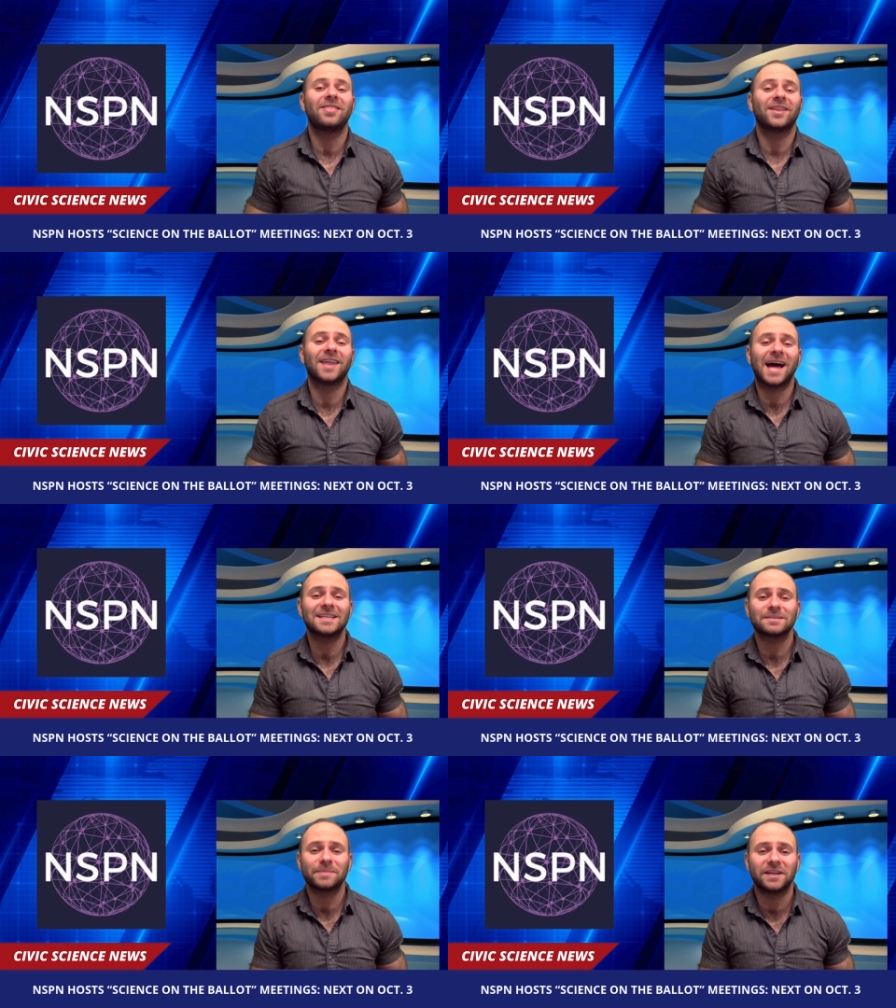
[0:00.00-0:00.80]
The
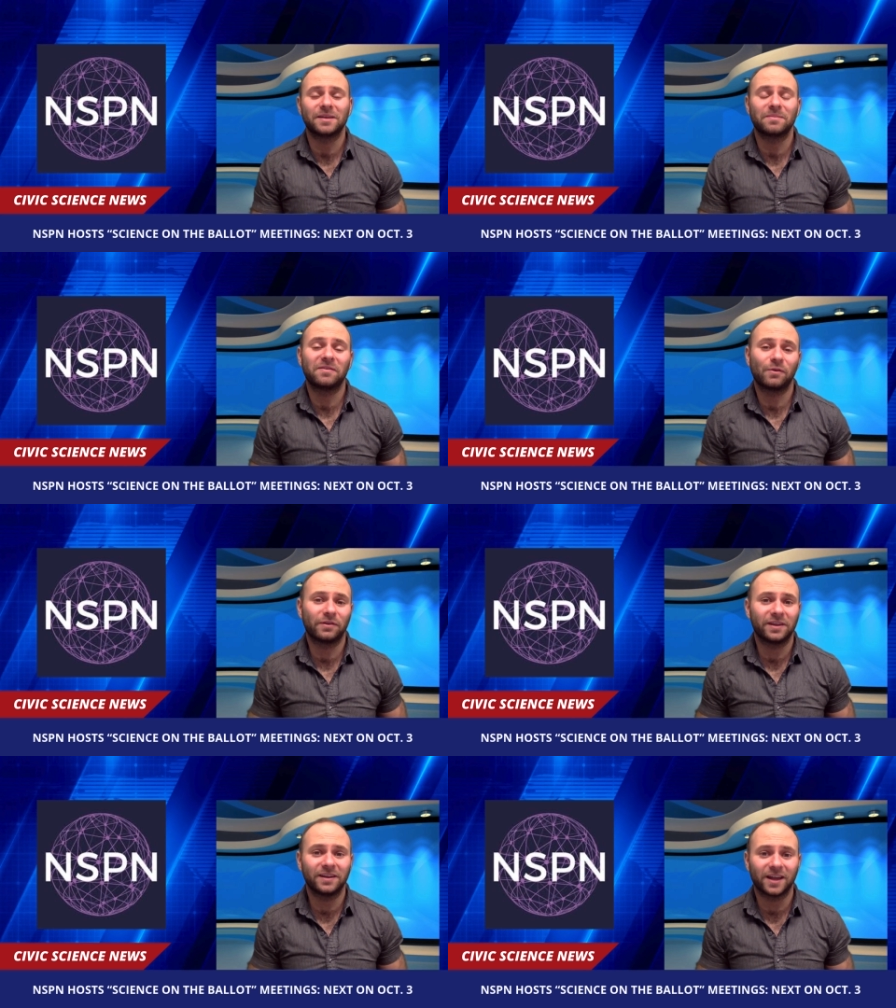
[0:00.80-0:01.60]
last meeting before
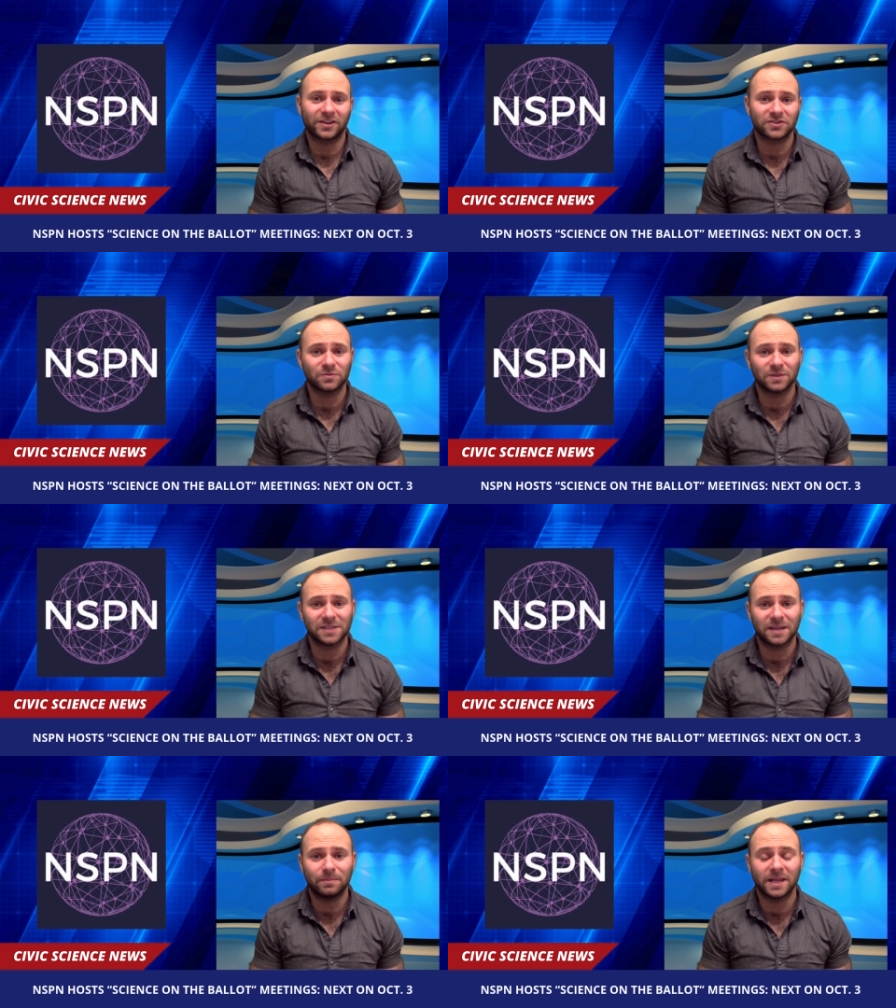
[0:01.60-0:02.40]
the election will
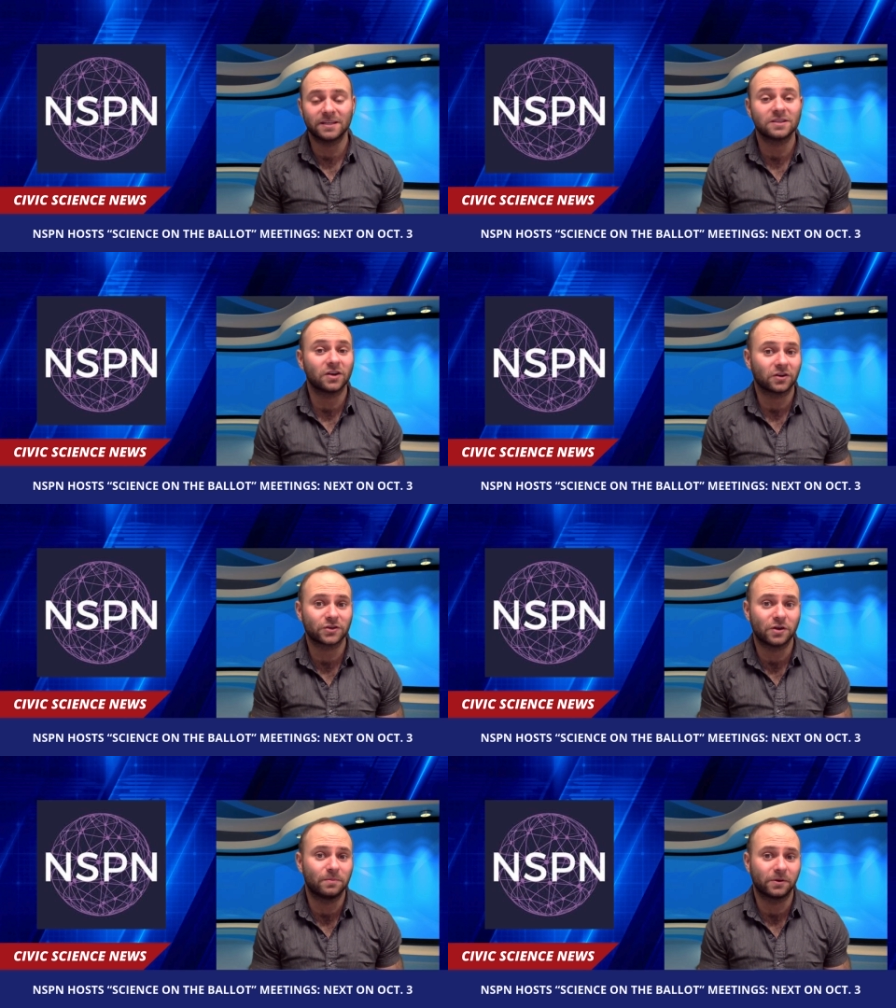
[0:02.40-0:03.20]
take place on
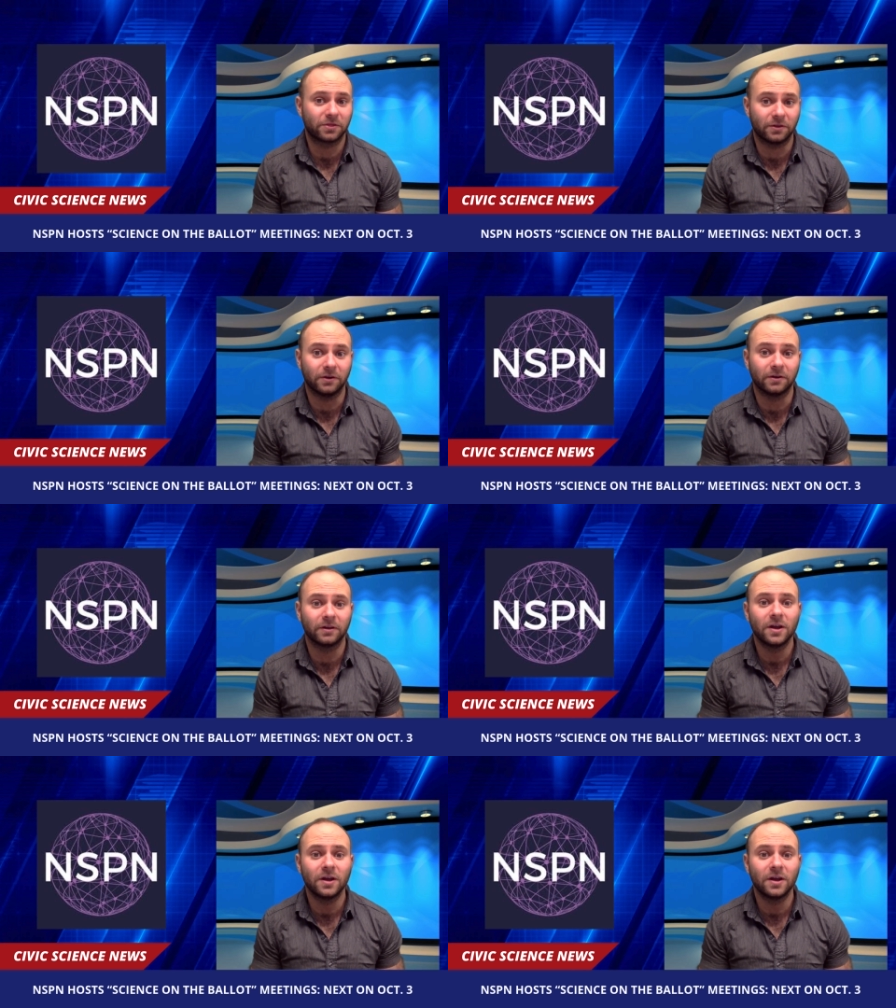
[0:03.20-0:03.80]
October 3rd,